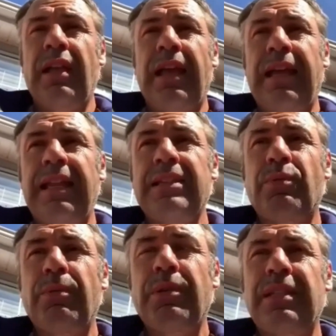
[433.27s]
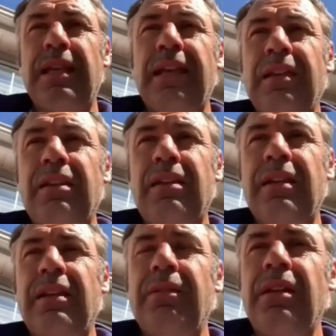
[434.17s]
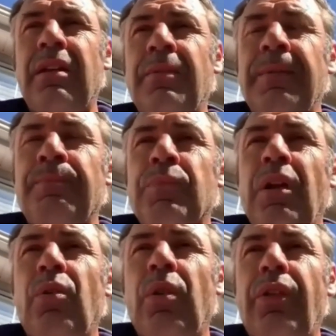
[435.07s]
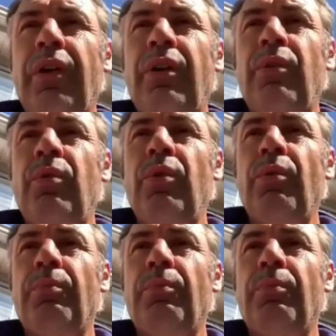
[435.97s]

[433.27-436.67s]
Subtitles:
And as we were saying earlier, you know, although